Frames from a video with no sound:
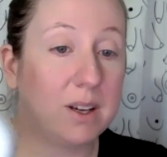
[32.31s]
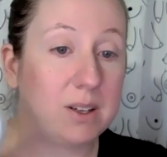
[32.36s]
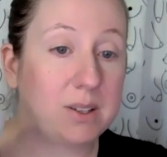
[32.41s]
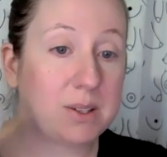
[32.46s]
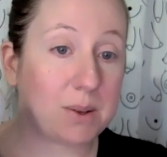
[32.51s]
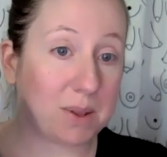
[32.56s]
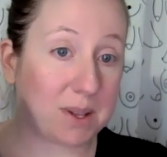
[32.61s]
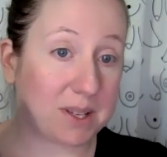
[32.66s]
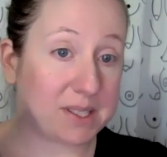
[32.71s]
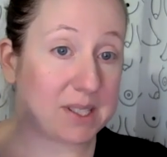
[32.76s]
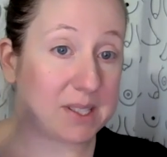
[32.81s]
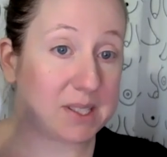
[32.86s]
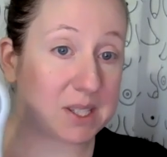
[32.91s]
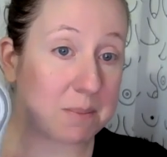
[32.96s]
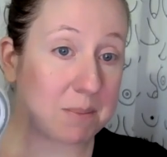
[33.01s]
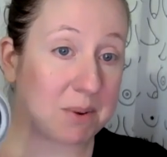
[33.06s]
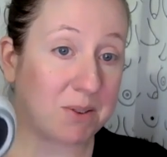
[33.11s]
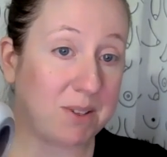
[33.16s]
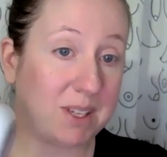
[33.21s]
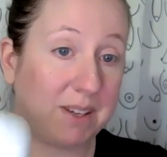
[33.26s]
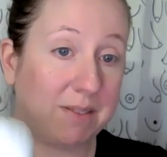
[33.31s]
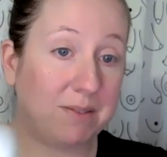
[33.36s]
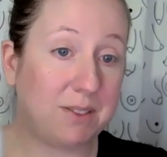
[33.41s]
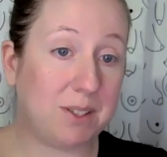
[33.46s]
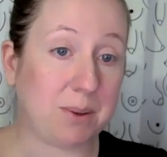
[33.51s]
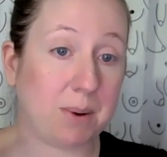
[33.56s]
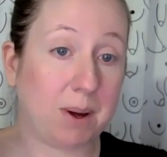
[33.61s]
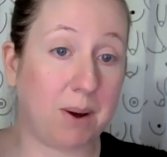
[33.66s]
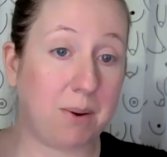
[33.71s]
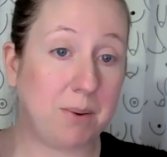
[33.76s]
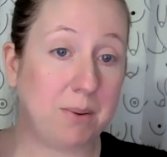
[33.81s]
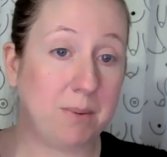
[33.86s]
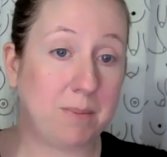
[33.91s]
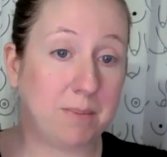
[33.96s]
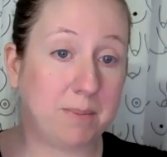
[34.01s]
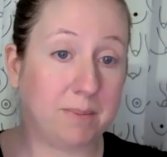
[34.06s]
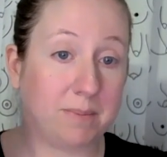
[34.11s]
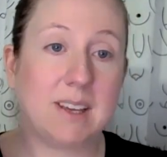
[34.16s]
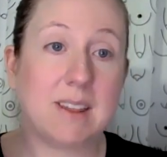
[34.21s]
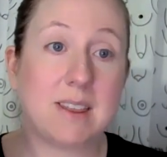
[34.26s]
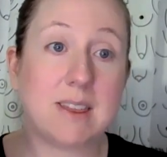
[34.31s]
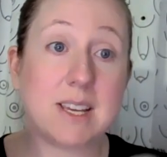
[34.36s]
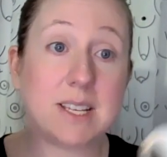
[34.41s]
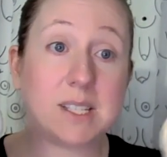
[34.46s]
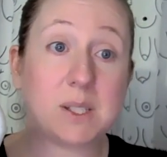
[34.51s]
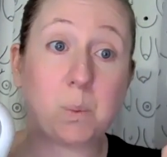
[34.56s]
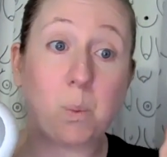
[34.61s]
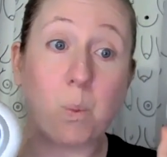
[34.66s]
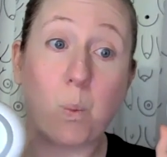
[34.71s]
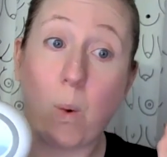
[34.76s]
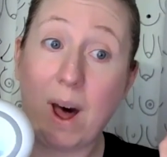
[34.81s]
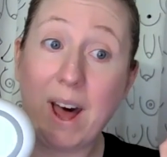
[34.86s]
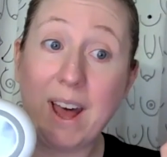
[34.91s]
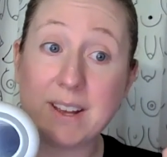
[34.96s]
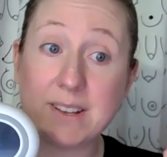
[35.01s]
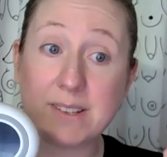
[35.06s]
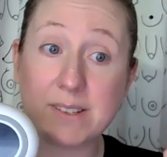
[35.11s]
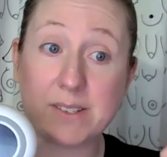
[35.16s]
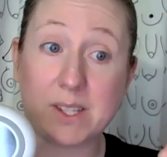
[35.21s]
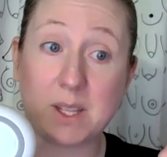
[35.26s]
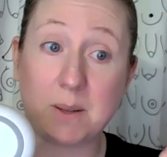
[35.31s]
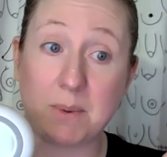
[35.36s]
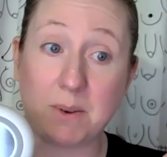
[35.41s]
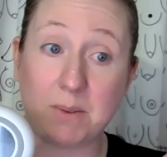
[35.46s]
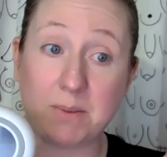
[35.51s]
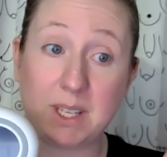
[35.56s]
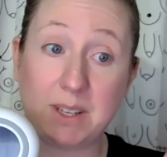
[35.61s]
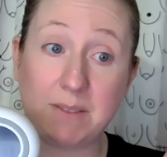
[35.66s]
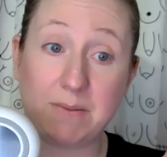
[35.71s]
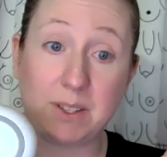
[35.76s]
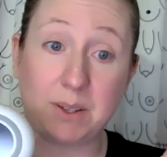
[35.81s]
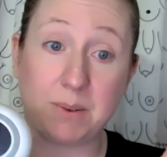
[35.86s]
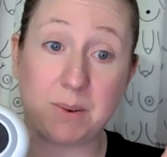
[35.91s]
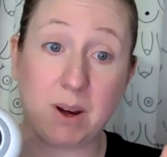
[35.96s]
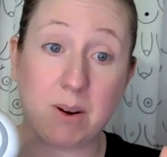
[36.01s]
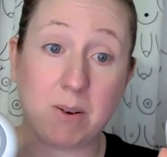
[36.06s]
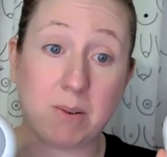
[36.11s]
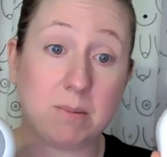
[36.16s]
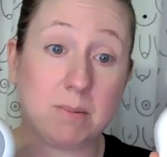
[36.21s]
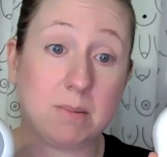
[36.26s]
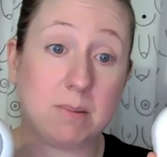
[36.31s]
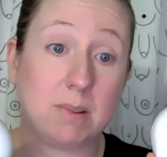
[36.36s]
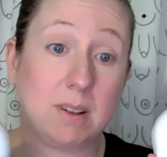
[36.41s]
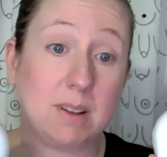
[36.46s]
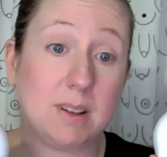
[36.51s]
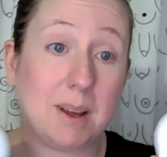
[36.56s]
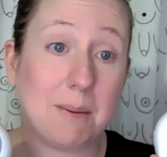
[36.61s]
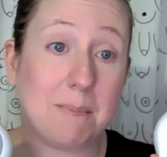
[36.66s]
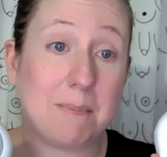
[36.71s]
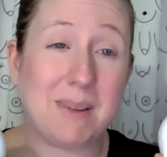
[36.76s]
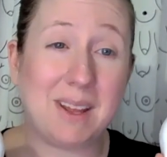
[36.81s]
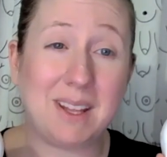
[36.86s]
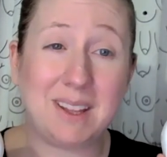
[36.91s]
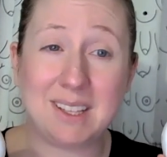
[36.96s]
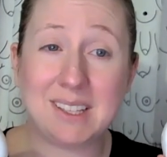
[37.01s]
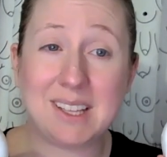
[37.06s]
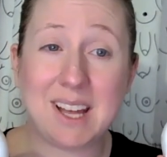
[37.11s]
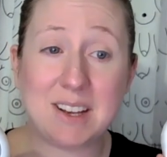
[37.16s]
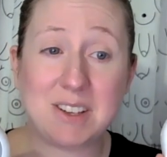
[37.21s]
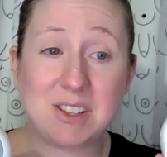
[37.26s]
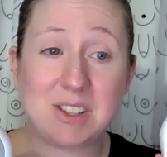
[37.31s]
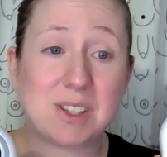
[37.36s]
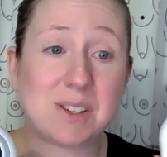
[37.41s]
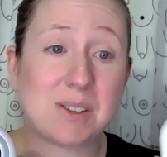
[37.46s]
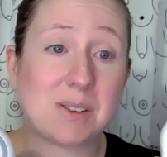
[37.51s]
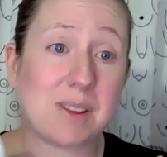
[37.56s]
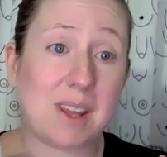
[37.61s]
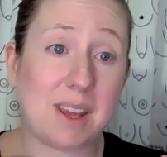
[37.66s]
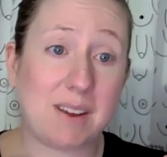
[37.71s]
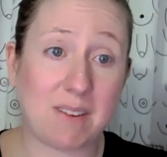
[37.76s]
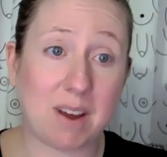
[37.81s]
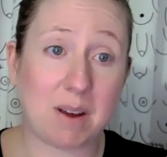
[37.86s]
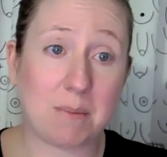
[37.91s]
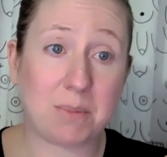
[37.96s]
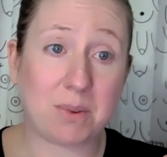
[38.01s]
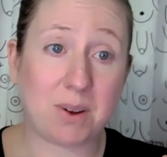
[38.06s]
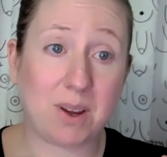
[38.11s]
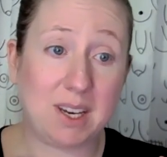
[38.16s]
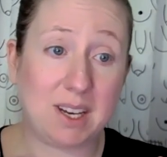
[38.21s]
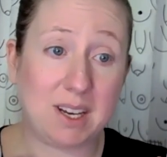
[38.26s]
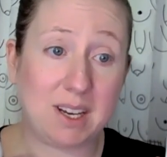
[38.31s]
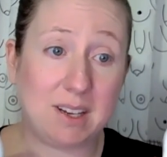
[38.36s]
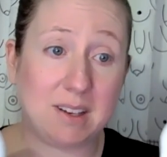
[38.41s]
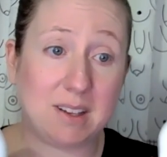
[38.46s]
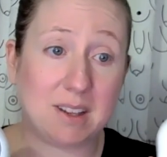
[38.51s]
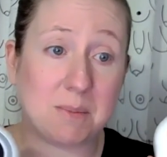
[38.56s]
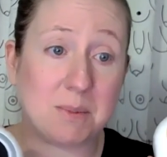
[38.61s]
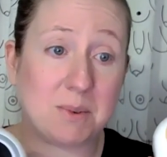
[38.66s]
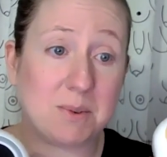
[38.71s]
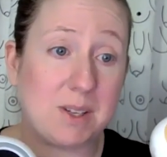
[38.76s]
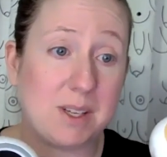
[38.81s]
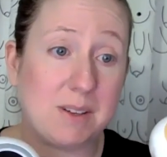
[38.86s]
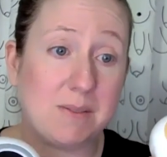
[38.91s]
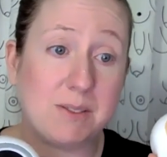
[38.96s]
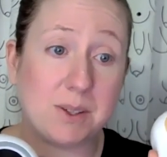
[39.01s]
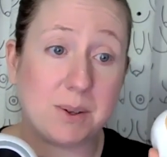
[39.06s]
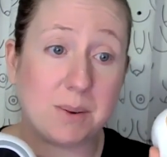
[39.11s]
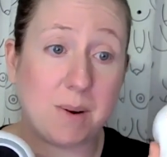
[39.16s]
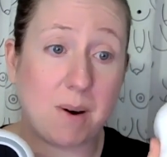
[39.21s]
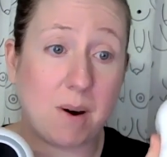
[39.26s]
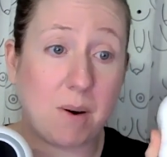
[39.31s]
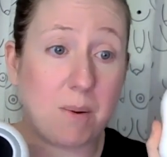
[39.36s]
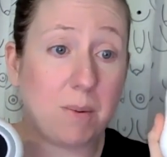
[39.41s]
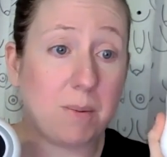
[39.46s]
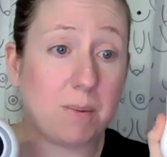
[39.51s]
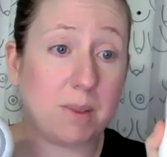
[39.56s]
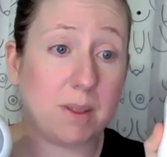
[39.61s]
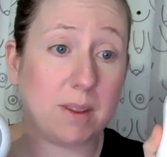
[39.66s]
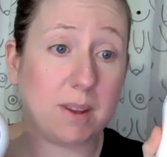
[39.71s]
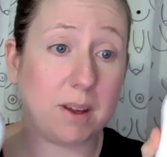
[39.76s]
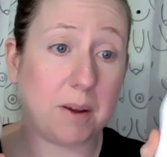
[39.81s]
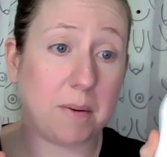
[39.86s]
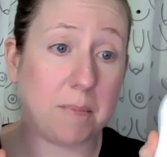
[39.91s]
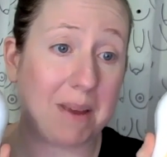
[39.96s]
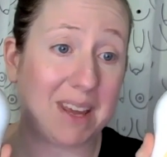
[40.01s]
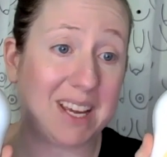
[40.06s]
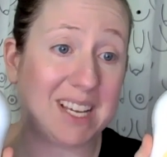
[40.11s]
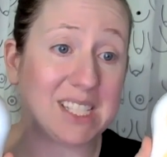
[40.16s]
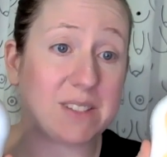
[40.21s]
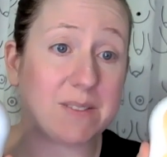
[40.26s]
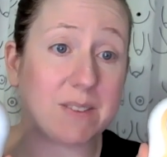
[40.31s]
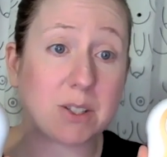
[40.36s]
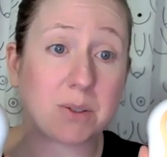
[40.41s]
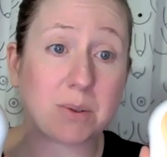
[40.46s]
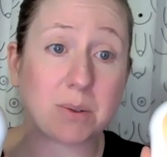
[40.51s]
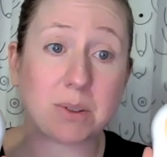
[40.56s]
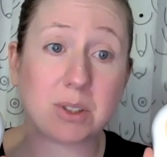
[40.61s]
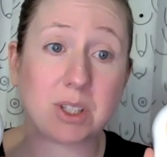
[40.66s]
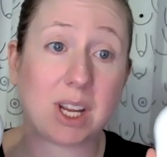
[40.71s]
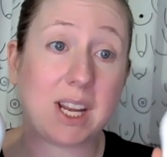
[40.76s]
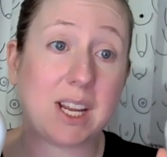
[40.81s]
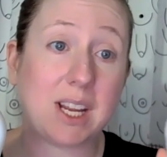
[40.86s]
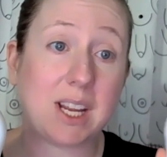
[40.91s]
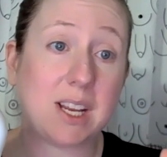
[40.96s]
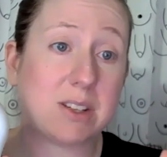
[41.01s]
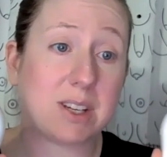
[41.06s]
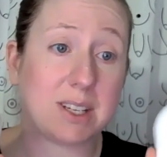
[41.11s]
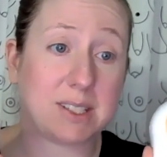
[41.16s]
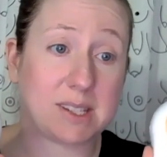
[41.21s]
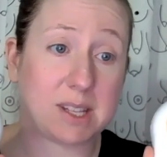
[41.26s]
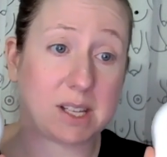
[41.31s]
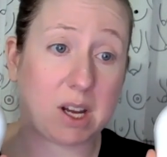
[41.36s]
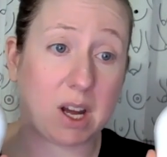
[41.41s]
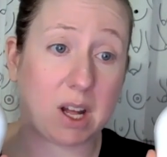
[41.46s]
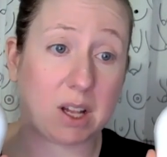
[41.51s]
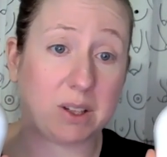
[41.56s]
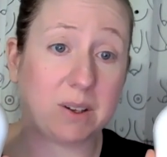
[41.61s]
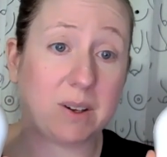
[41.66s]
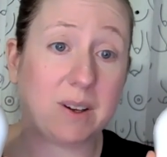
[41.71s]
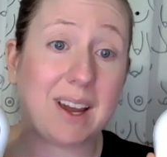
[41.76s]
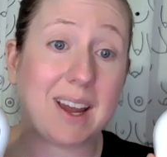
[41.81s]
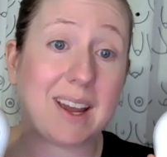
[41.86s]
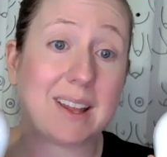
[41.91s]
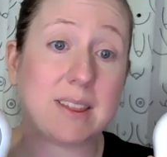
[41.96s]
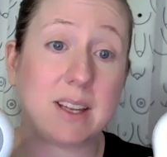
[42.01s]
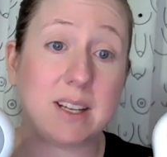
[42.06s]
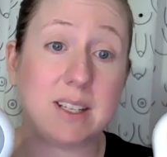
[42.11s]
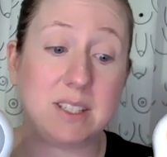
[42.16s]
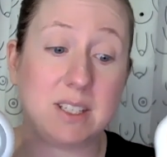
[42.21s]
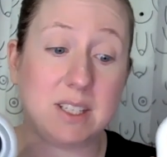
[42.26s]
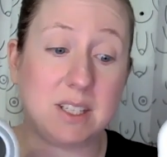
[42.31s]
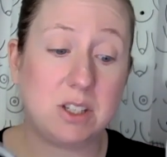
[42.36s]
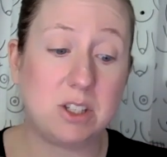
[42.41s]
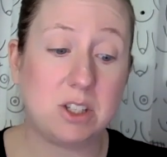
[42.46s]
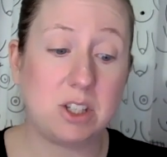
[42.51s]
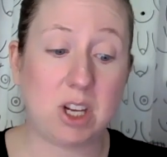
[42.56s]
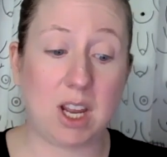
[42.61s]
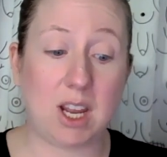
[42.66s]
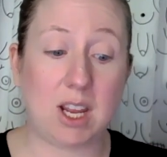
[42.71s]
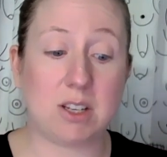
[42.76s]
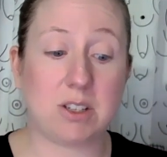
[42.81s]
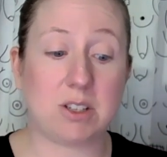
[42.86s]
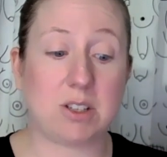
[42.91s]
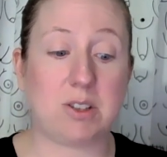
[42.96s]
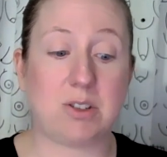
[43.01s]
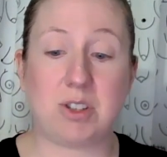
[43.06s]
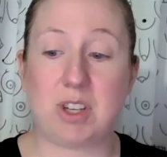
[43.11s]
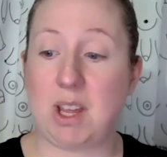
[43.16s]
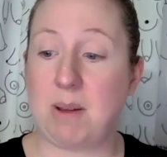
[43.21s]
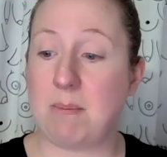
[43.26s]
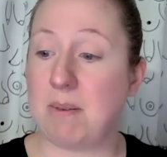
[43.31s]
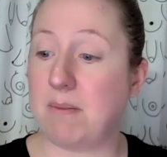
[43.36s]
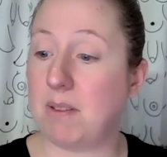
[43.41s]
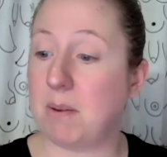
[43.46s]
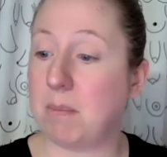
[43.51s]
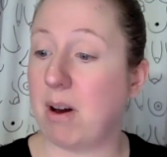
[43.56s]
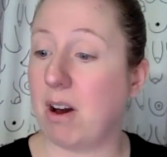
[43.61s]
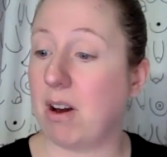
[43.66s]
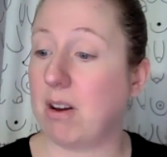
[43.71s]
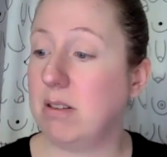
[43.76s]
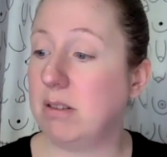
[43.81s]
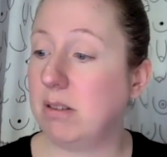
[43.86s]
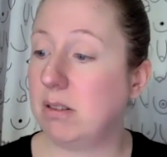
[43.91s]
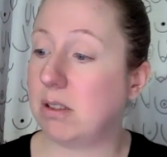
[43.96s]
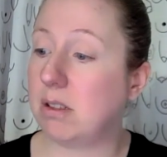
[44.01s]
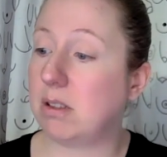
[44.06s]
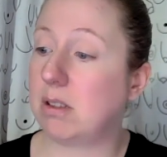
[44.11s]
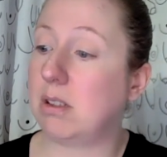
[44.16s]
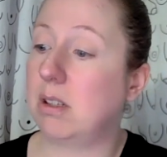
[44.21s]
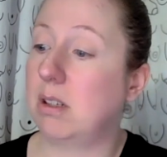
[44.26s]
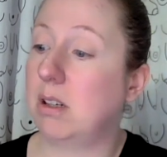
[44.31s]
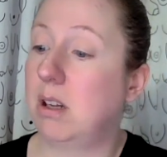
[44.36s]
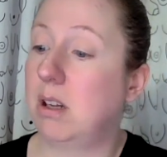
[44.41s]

So this is the motif duo. This was the motif duo. Um, in the last year, they've upgraded the motif duo. The biggest visual change is the color, and they did change the shape of the parts.